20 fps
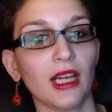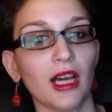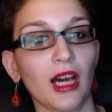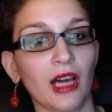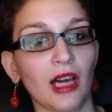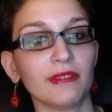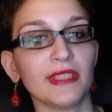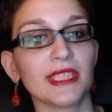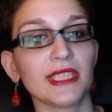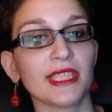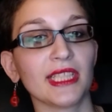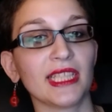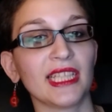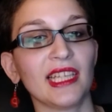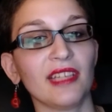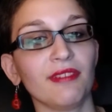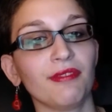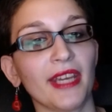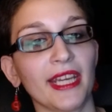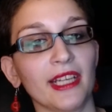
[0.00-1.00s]
Obviously,
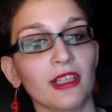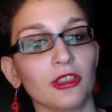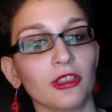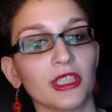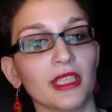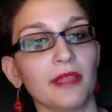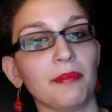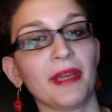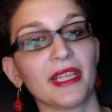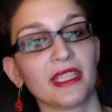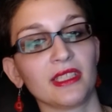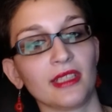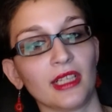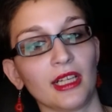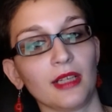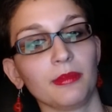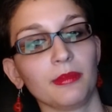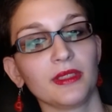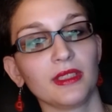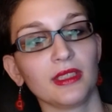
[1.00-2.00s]
he failed and picked it
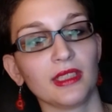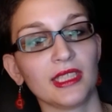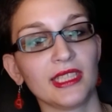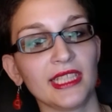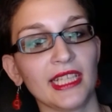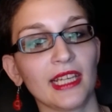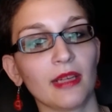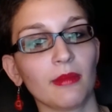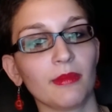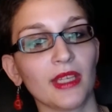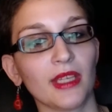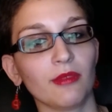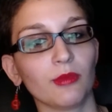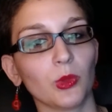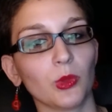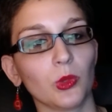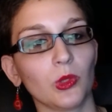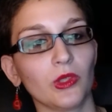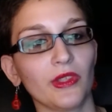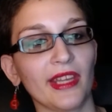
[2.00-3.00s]
up. The DM then
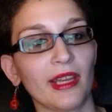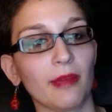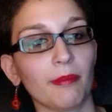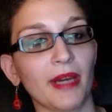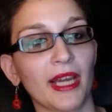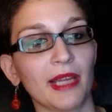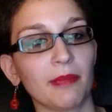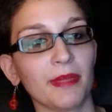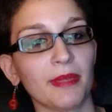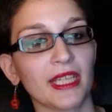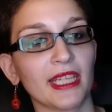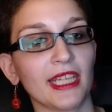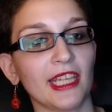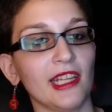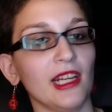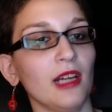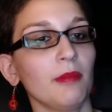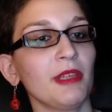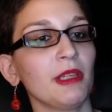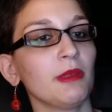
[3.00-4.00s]
ruled that by picking
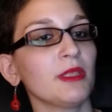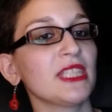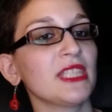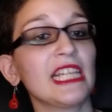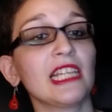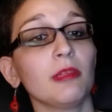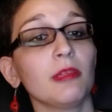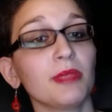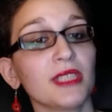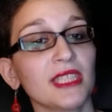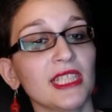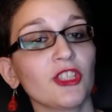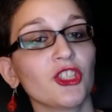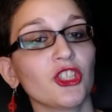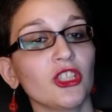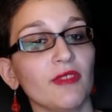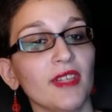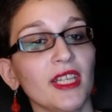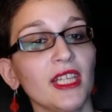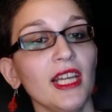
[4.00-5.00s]
it up, he was taking
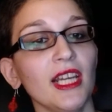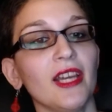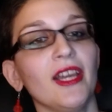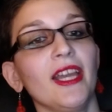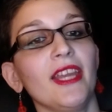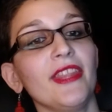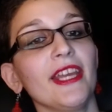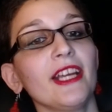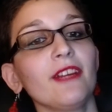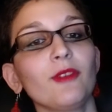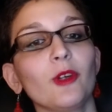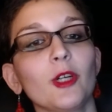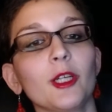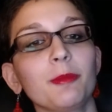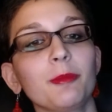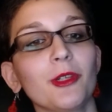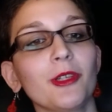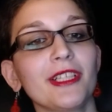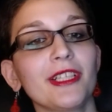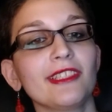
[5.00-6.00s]
possession of it, and therefore
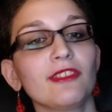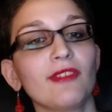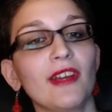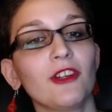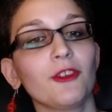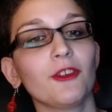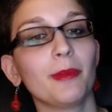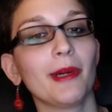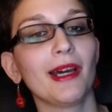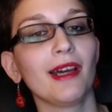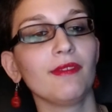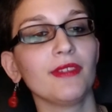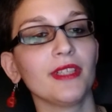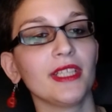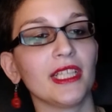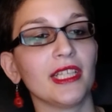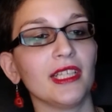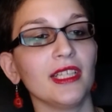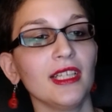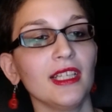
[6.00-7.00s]
had broken his vow of
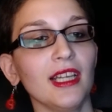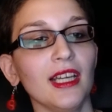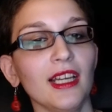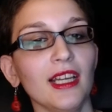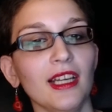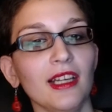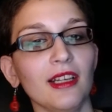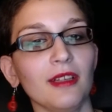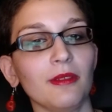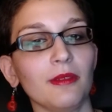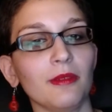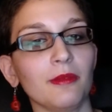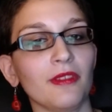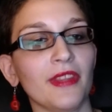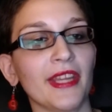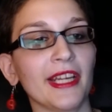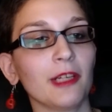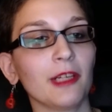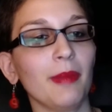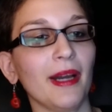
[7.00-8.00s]
poverty,
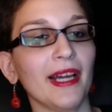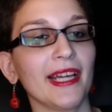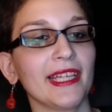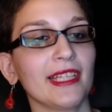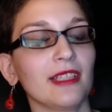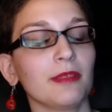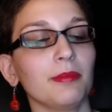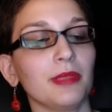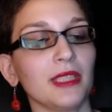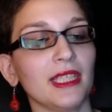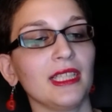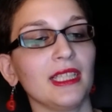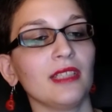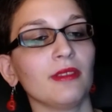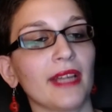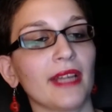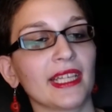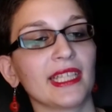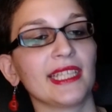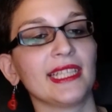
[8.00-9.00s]
thereby completely
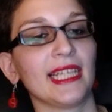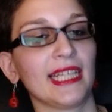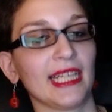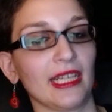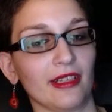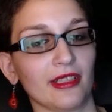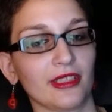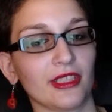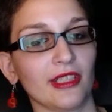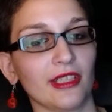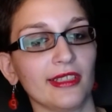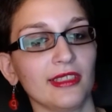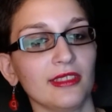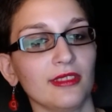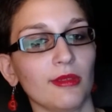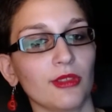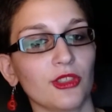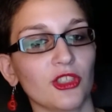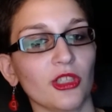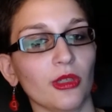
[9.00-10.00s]
wrecking the character.
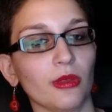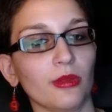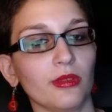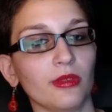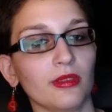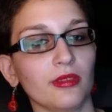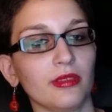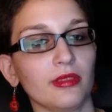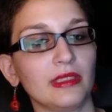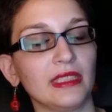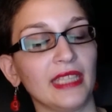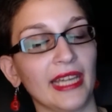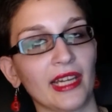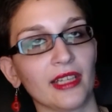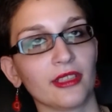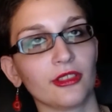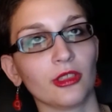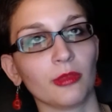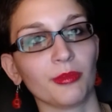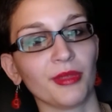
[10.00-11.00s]
So,
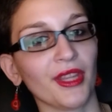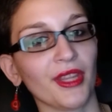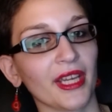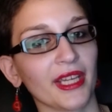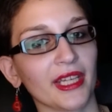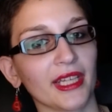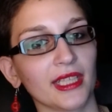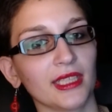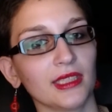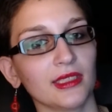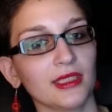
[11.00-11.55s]
yeah, don't be that guy.